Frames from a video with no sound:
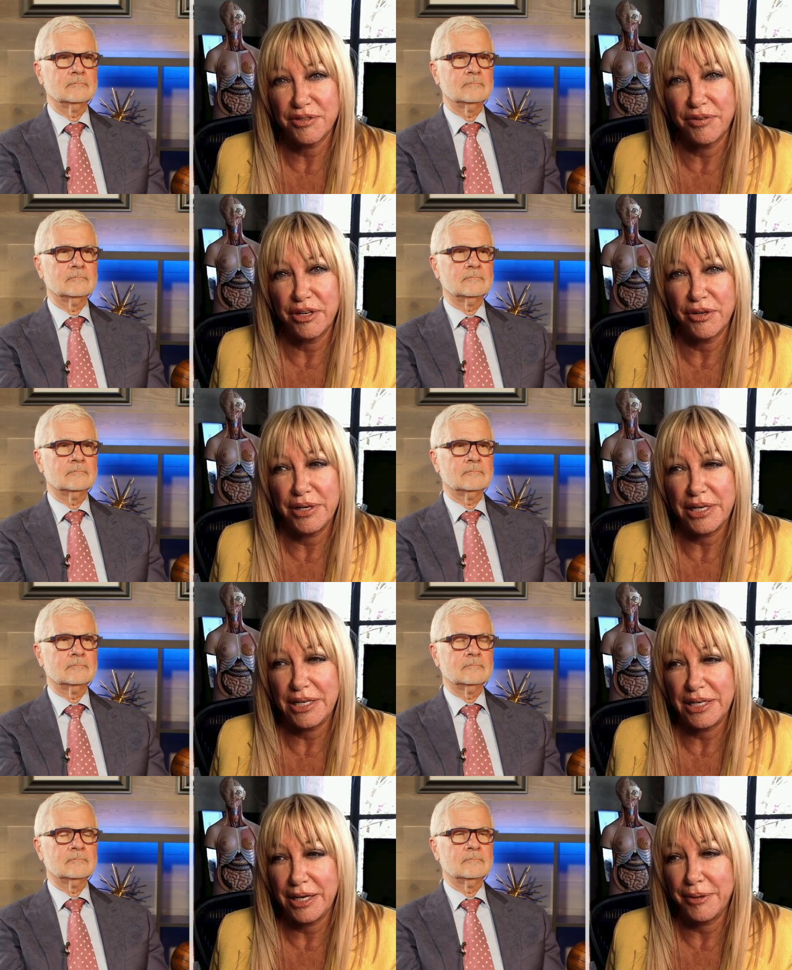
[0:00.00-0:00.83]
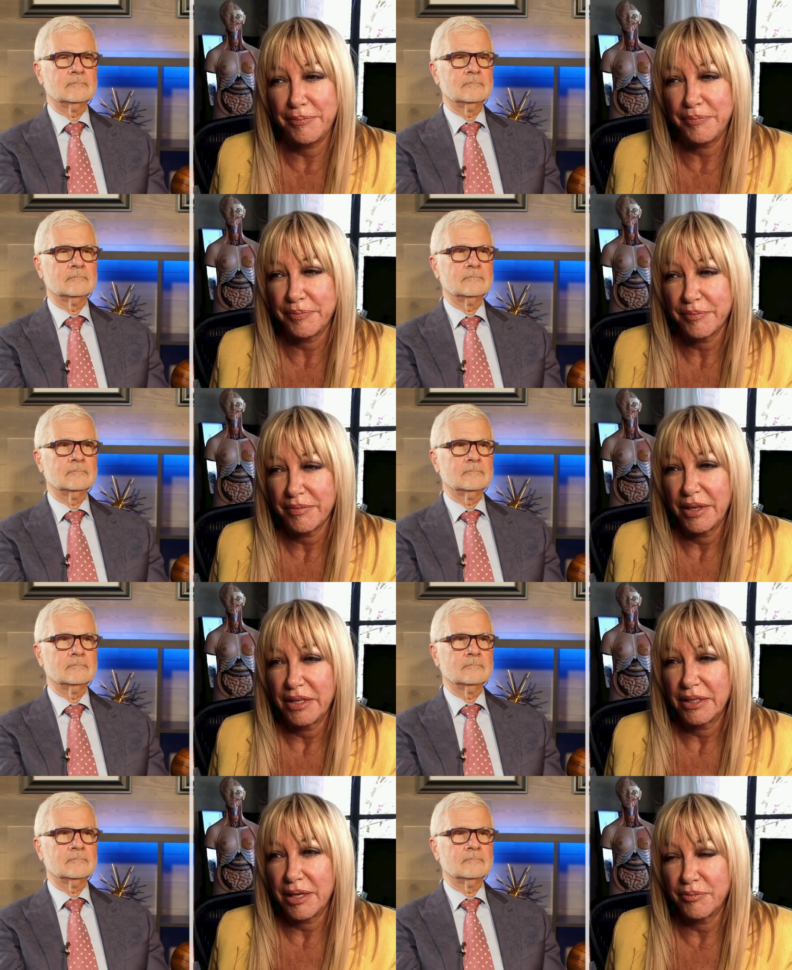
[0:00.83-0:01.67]
Speaker 1: very um,
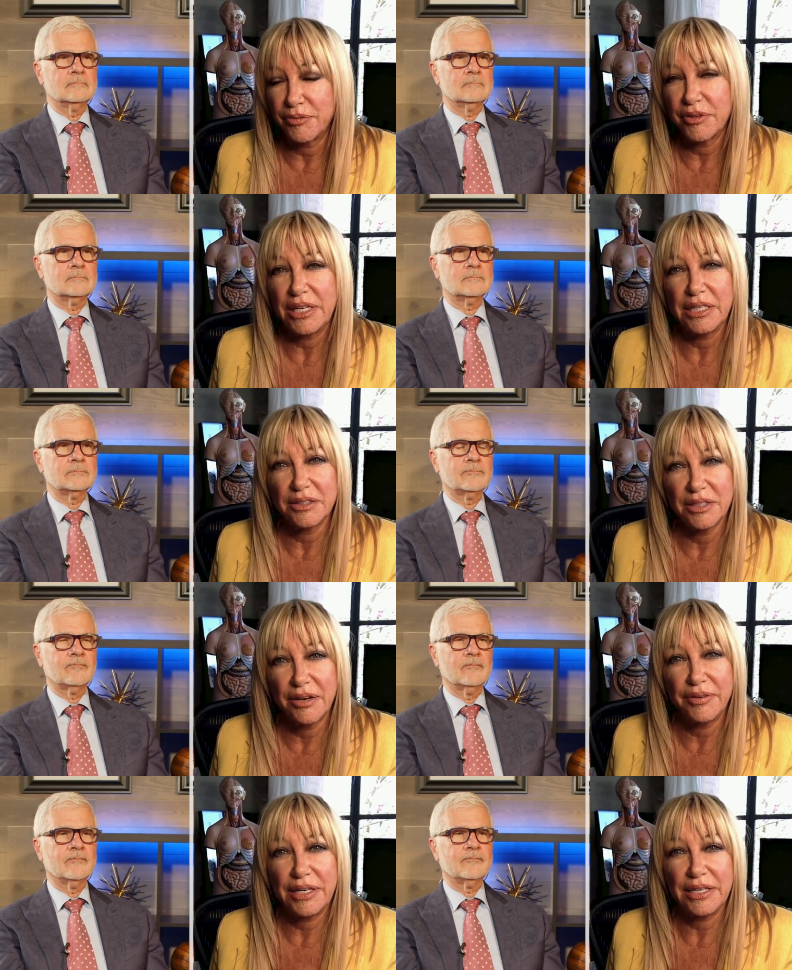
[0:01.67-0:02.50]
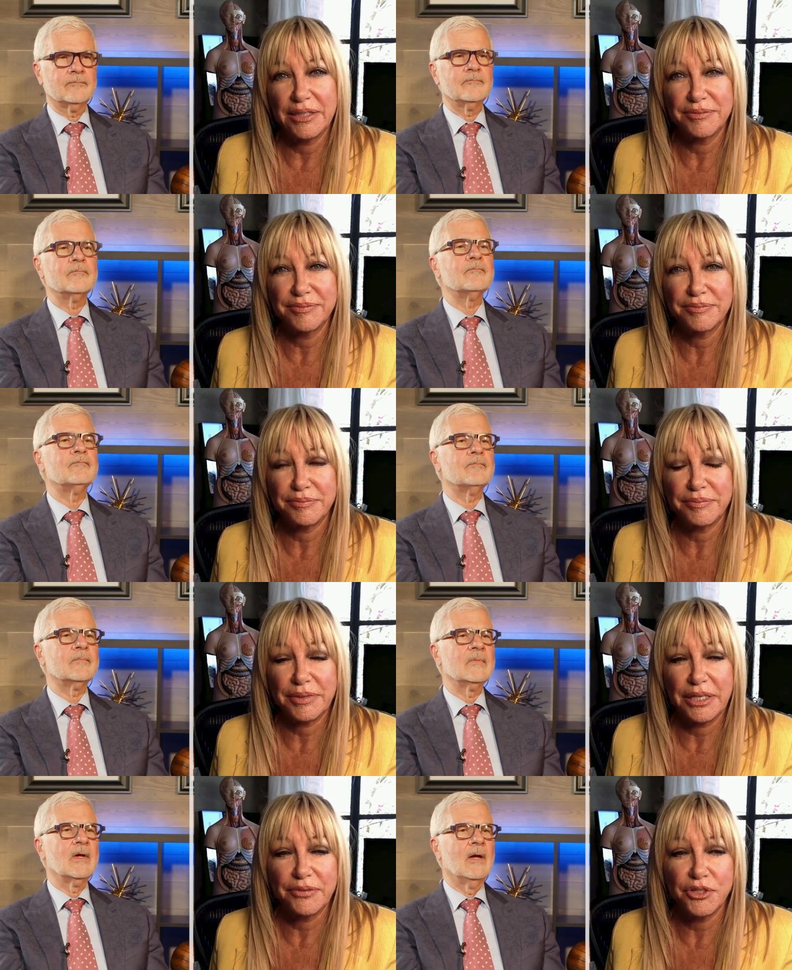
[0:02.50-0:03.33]
comforting, loving,
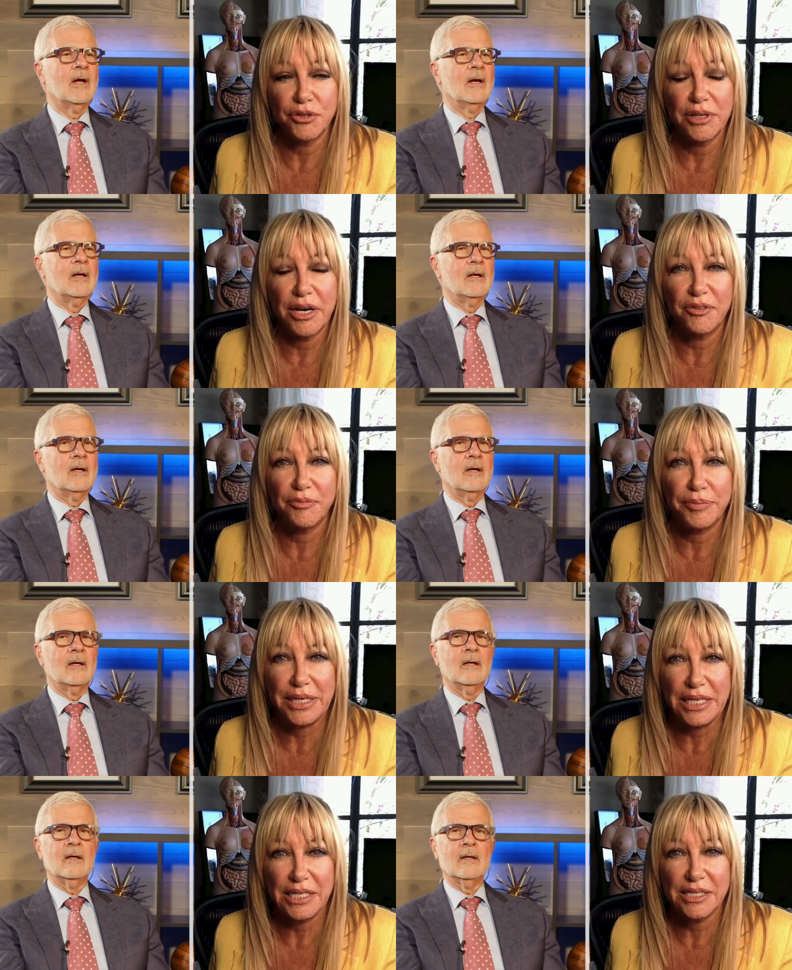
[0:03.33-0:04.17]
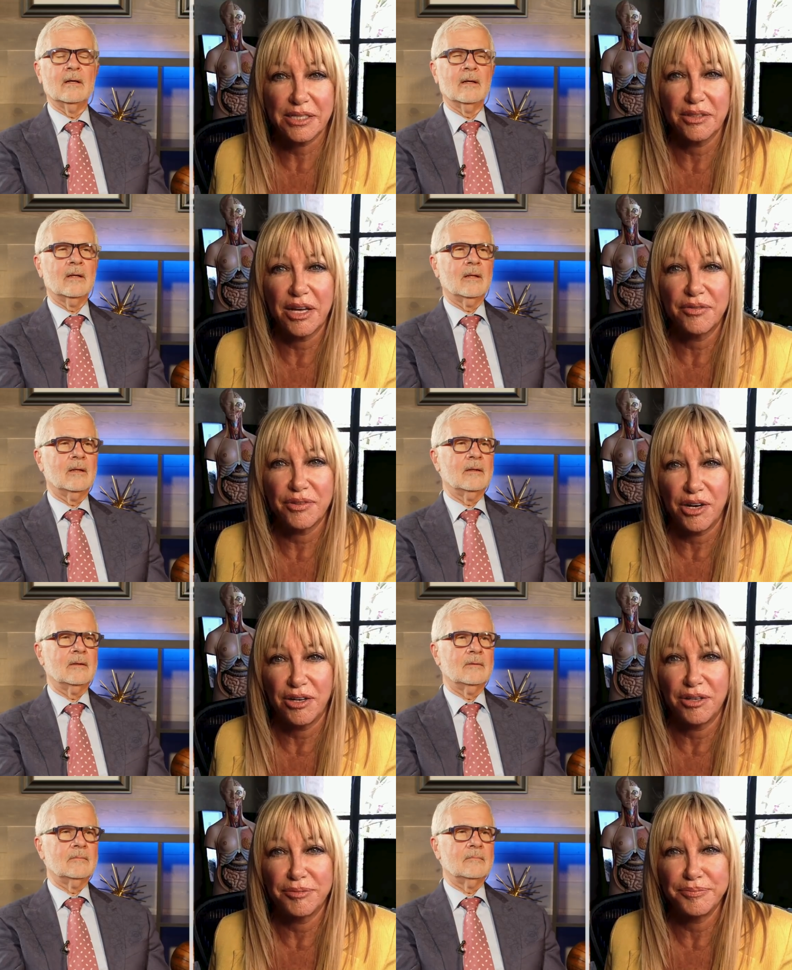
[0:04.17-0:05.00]
gives you a lot of peace, a lot of
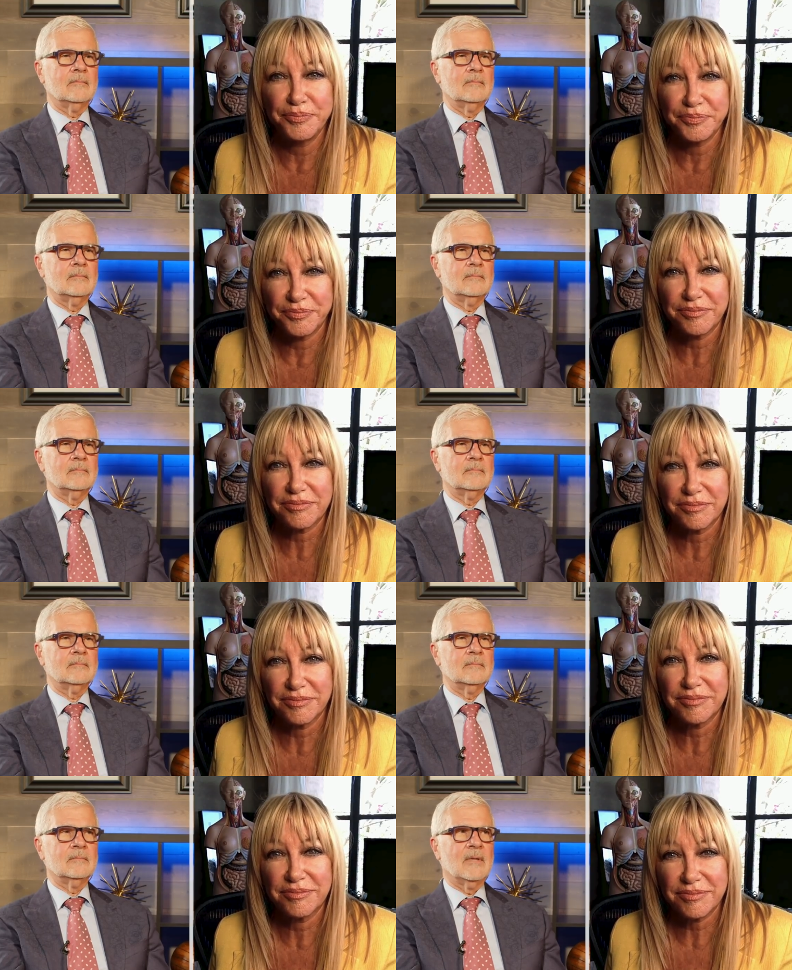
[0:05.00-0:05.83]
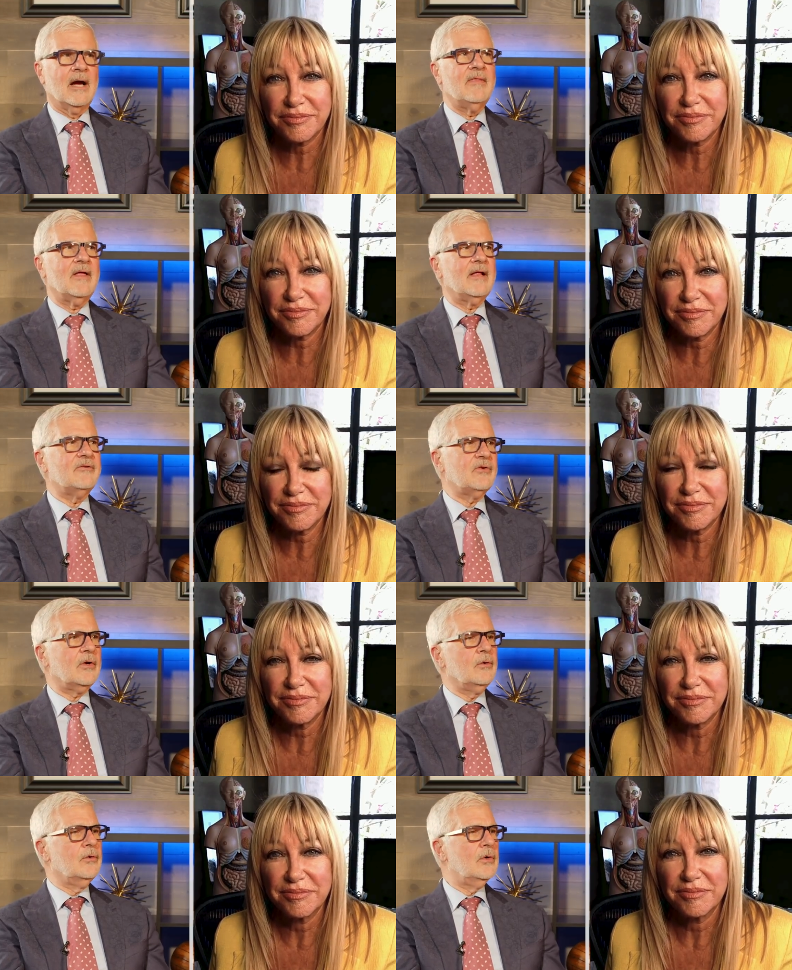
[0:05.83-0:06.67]
calm.
Speaker 2: I think
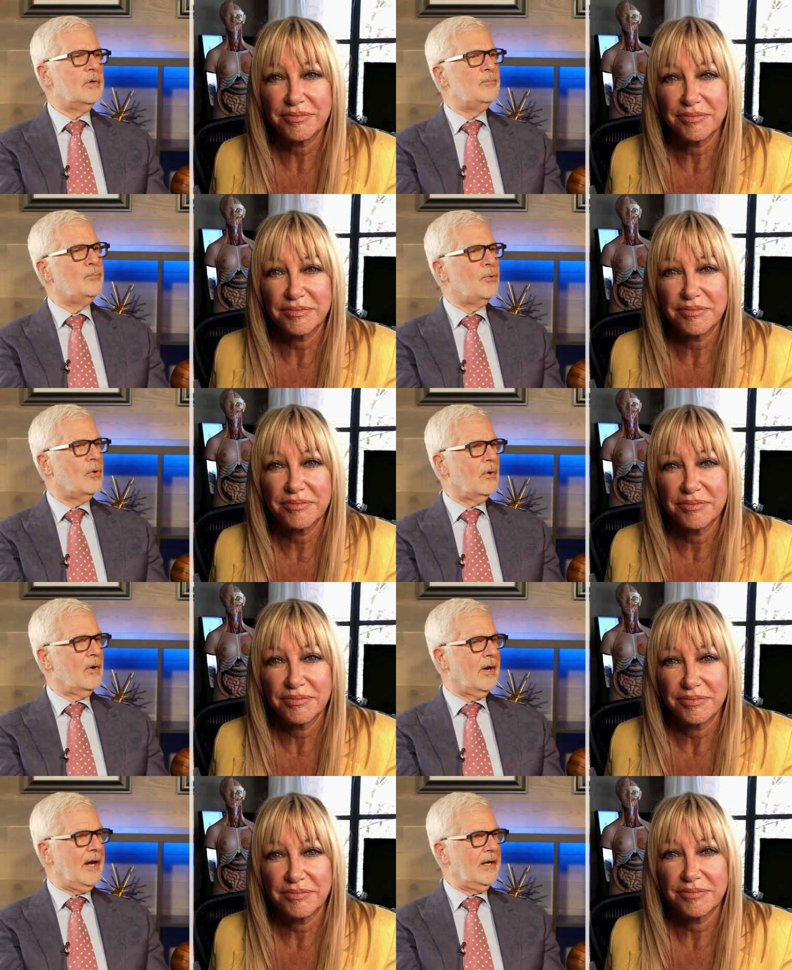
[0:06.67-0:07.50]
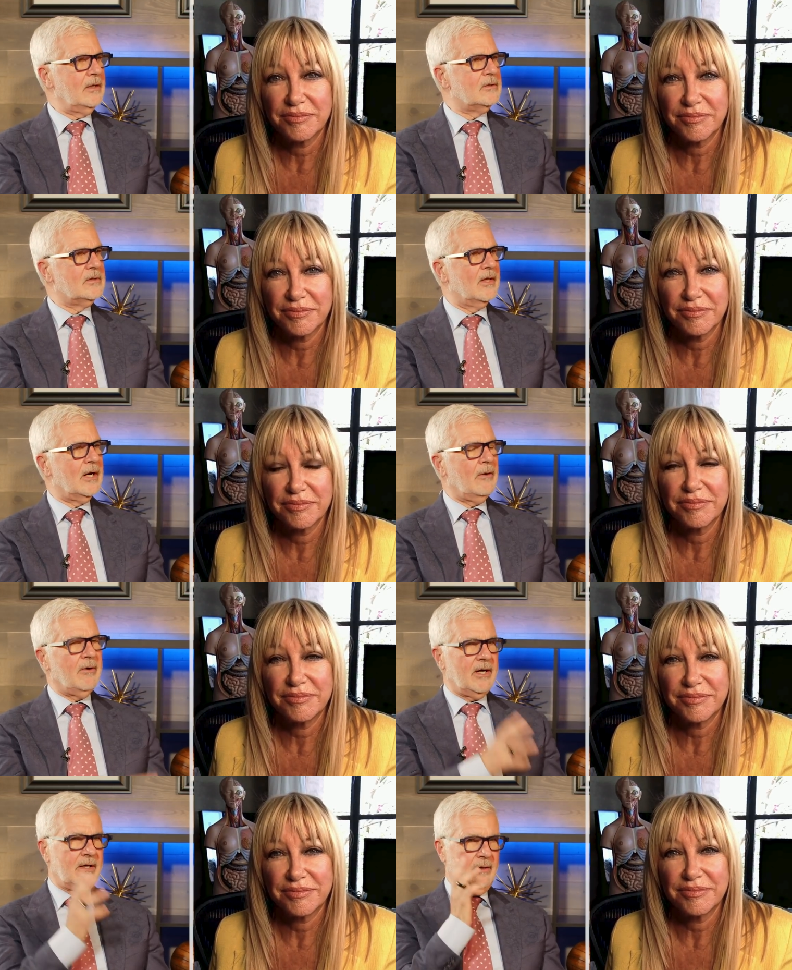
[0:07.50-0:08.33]
that's a good point that
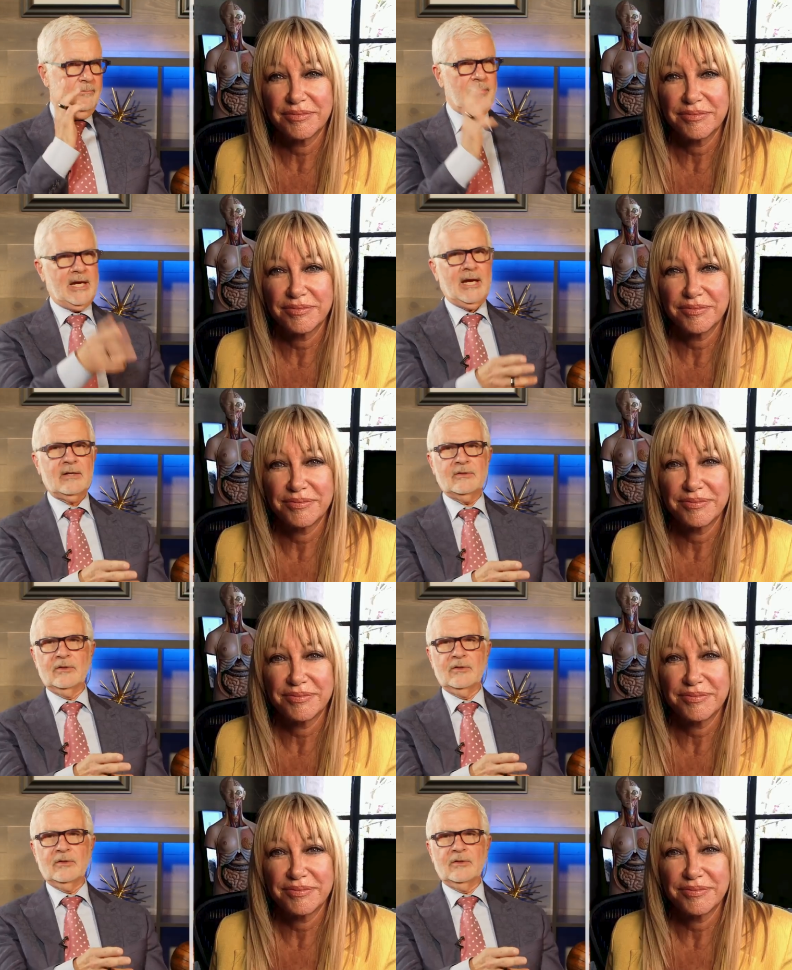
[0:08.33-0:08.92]
I want to come back